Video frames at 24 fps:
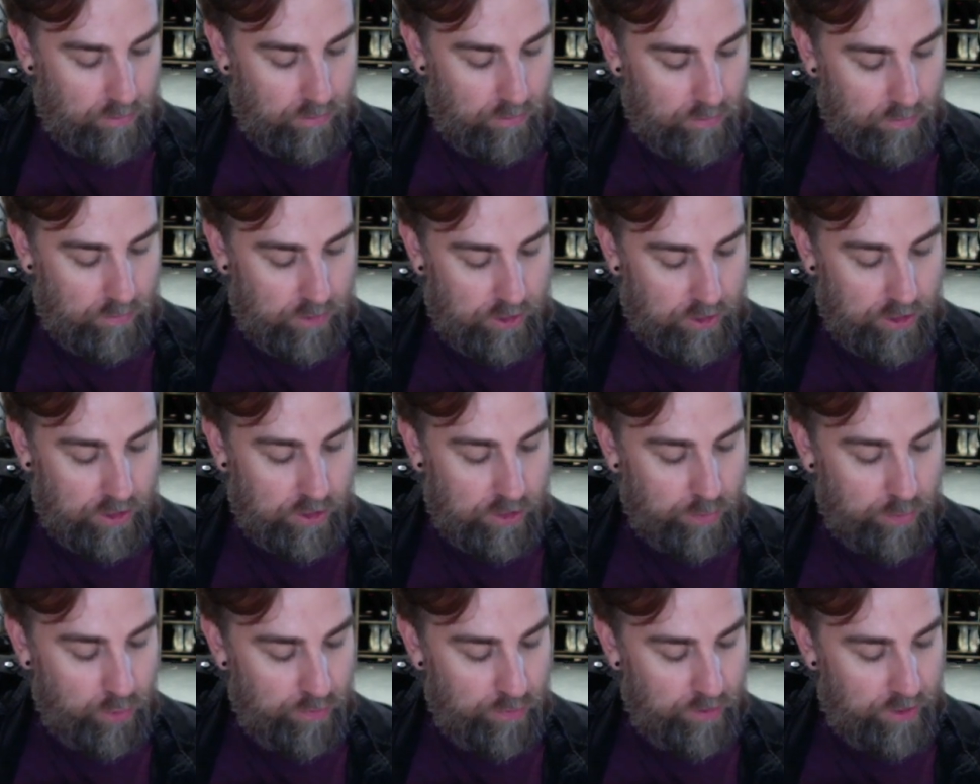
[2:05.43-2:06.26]
So you just
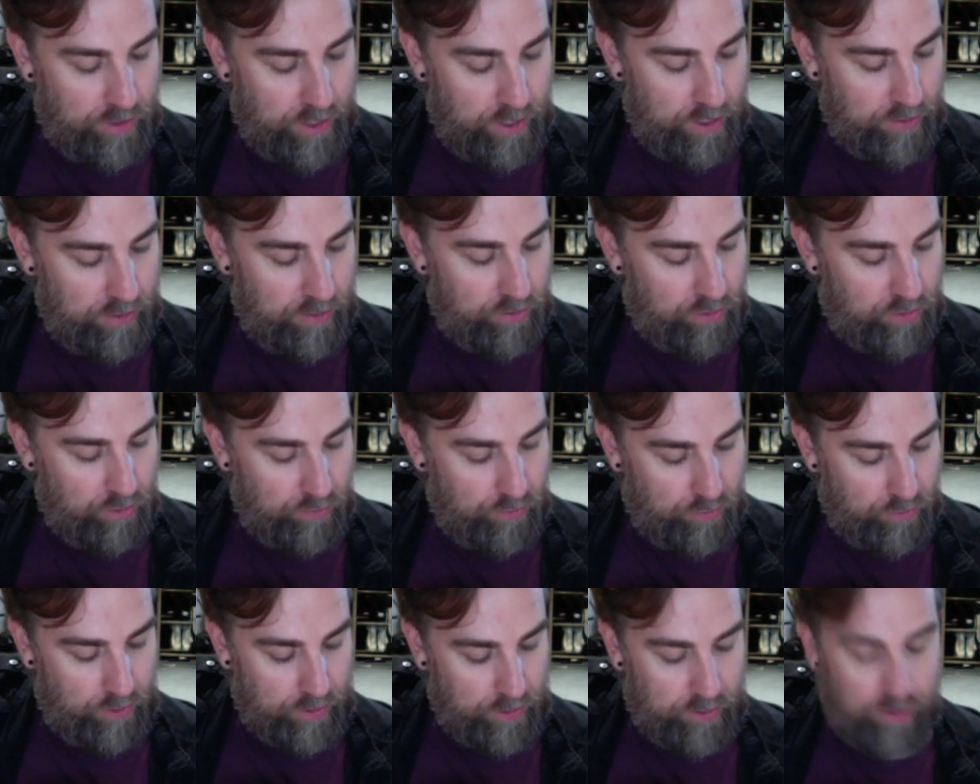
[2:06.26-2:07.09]
move it down 2
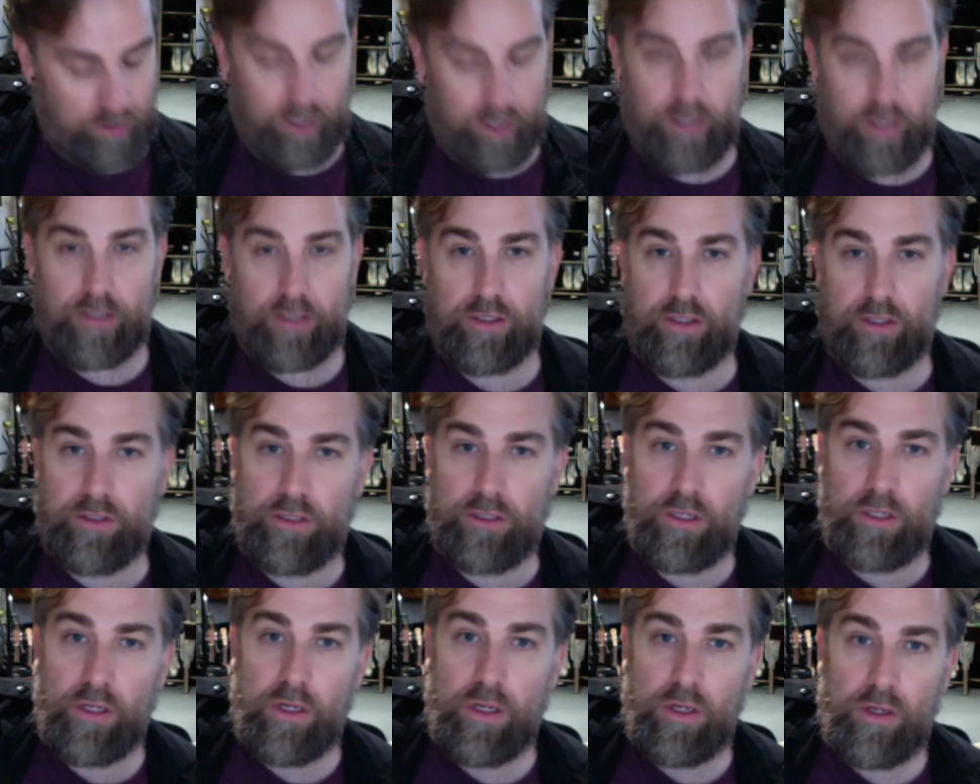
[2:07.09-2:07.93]
frets, right? So
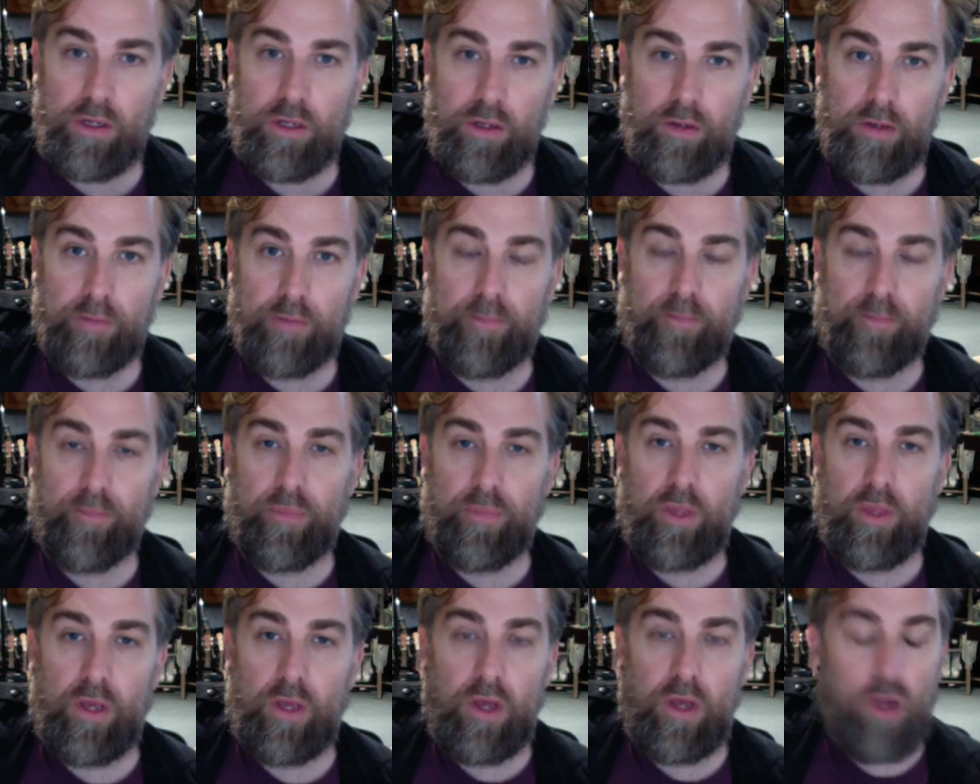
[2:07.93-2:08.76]
it's
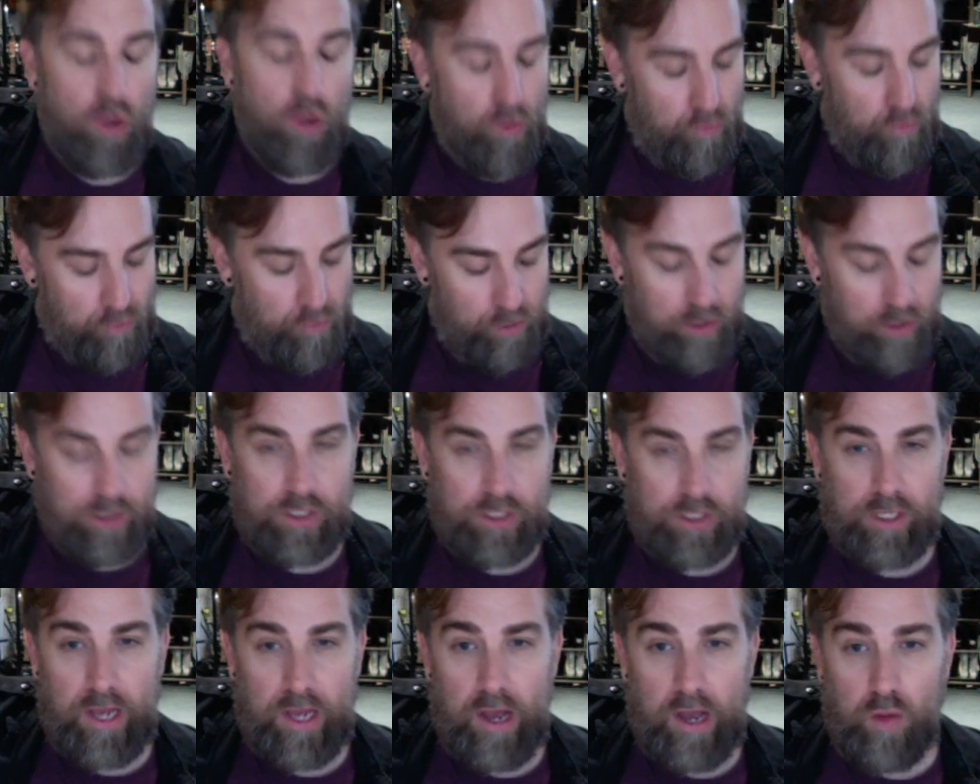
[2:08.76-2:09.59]

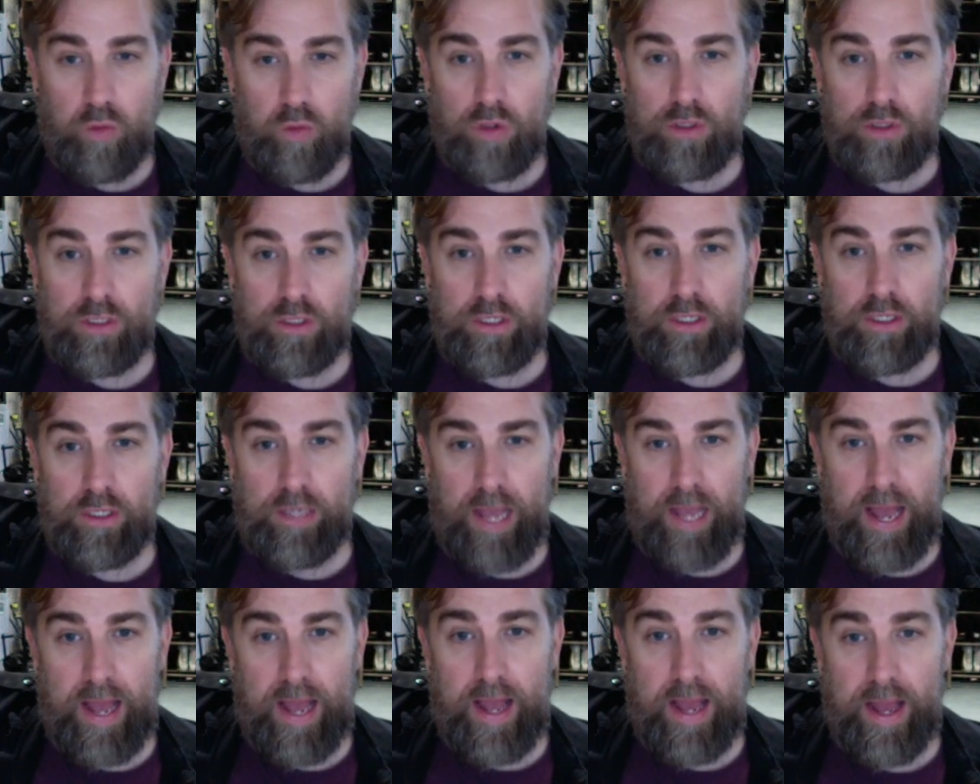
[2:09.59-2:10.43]
first I was a
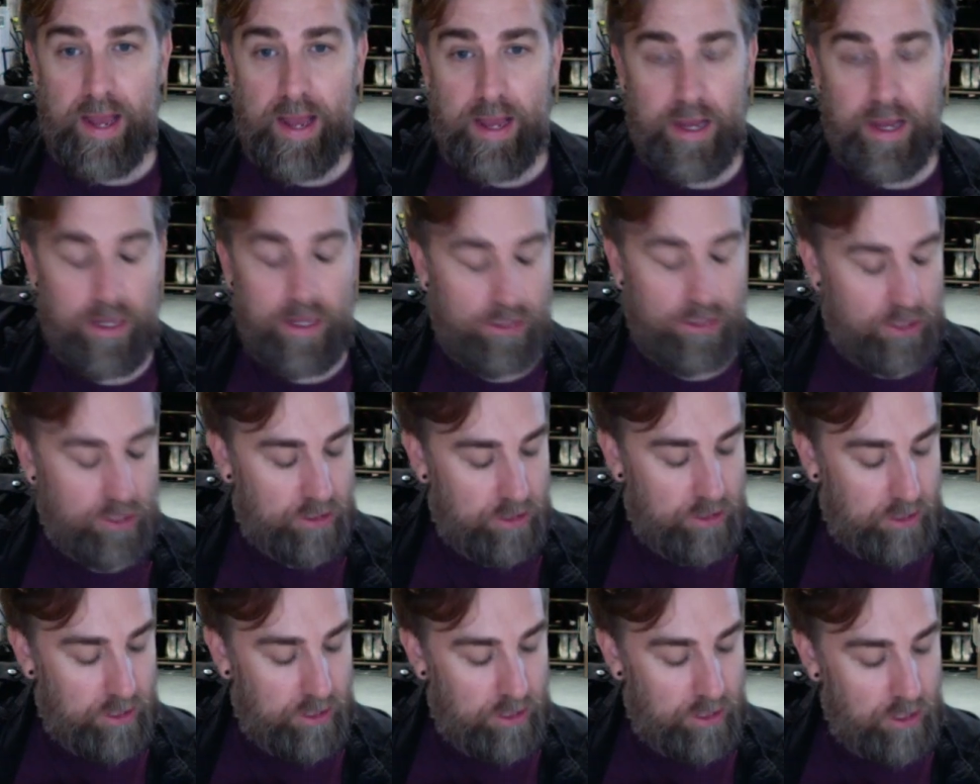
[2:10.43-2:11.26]

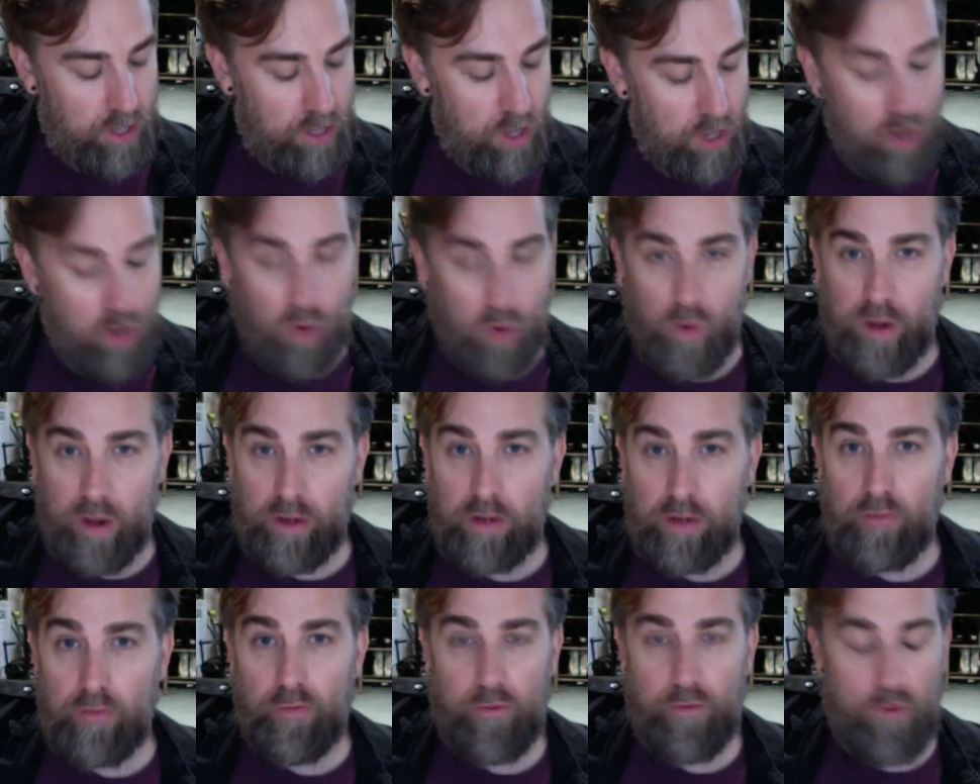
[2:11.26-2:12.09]
hatchling,
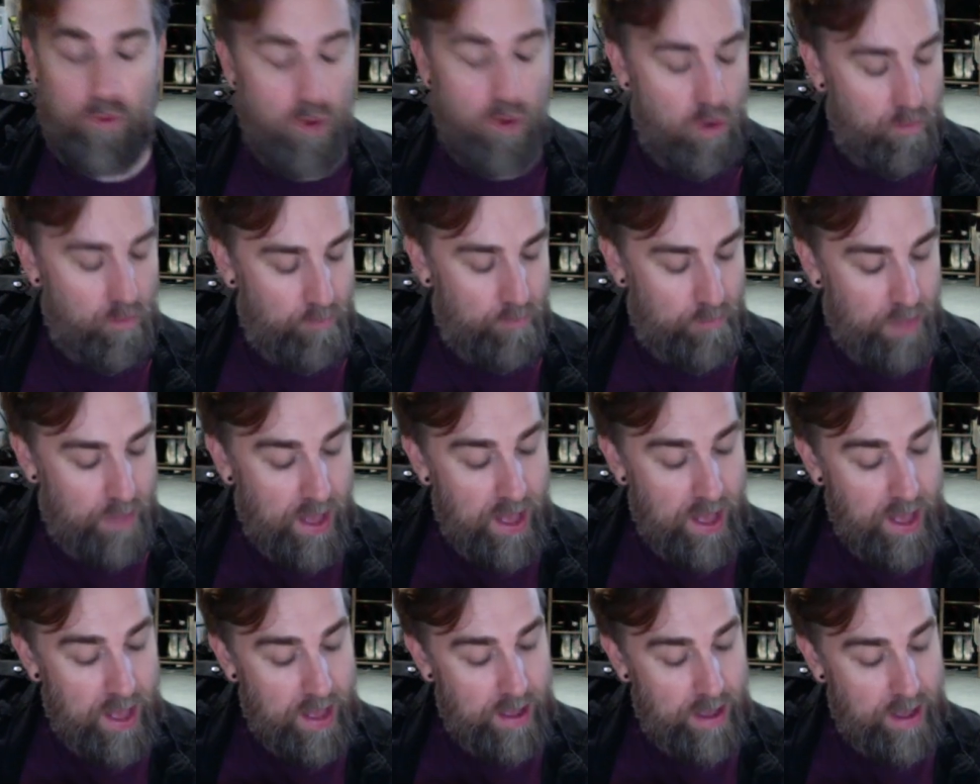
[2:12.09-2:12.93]
waiting for
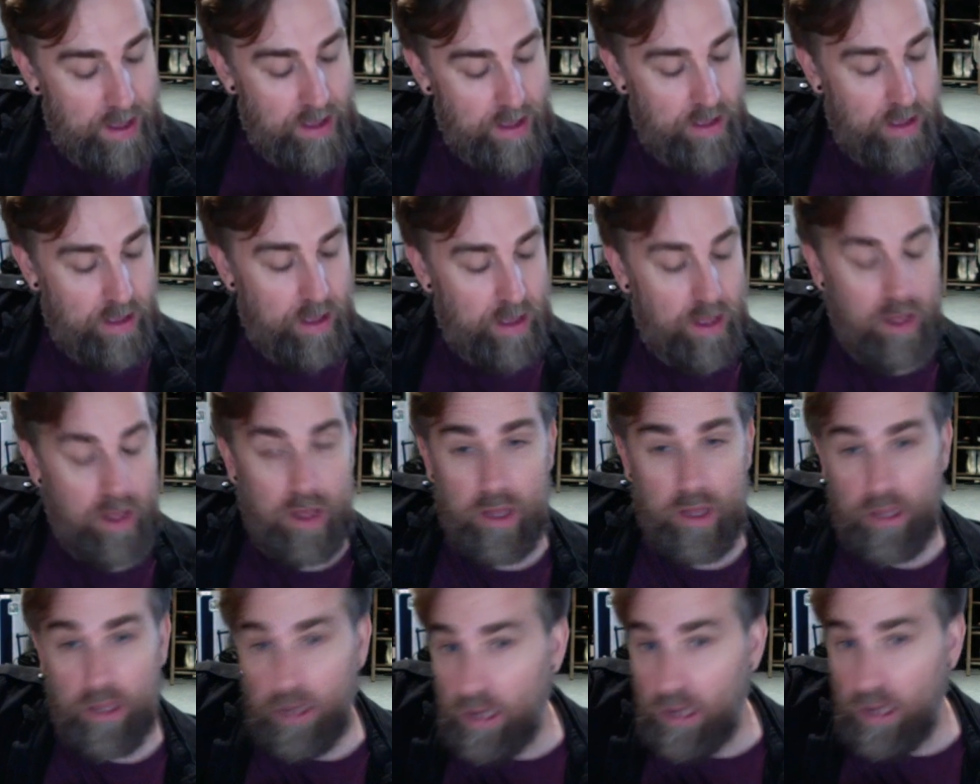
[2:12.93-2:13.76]
my
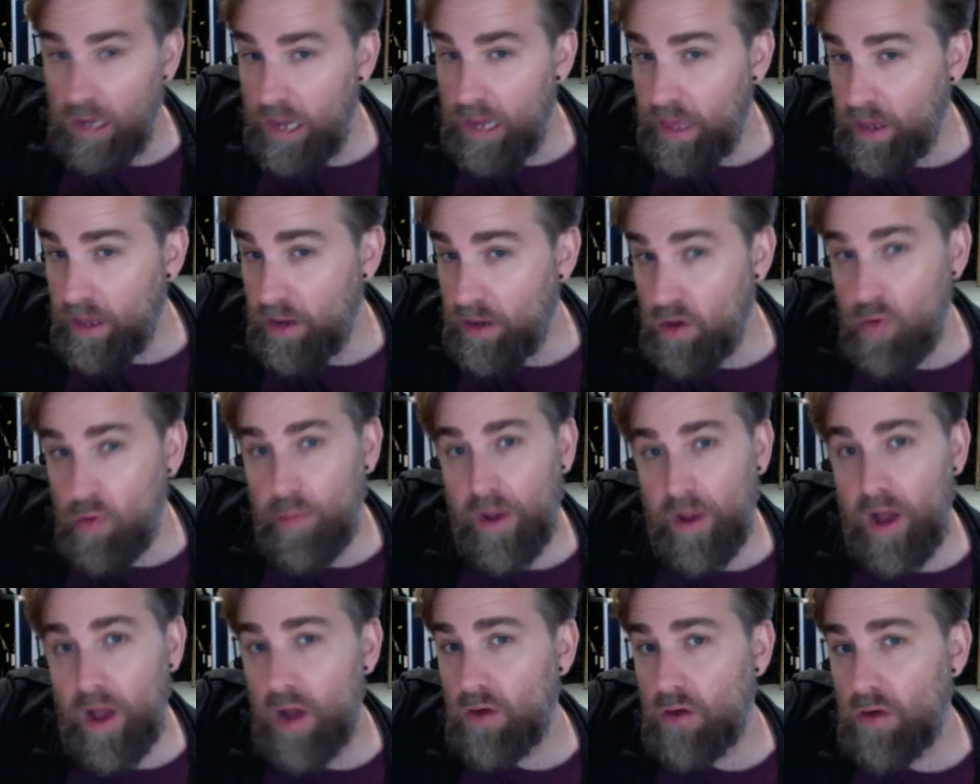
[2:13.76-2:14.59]
little
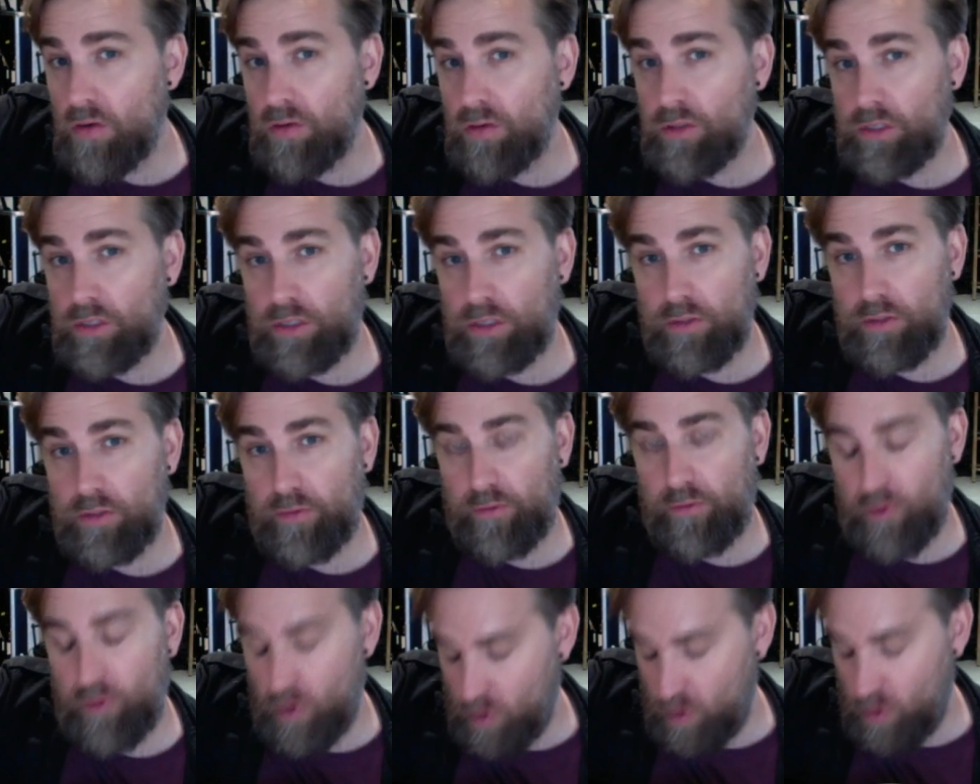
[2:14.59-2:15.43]
bones to
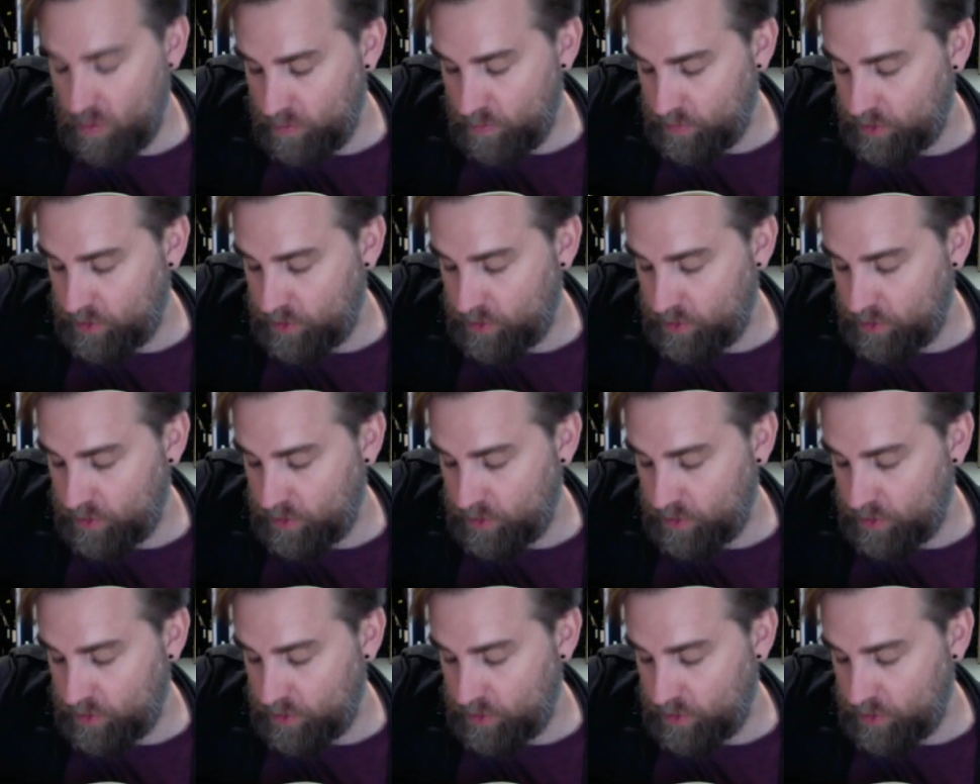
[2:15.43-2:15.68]
form.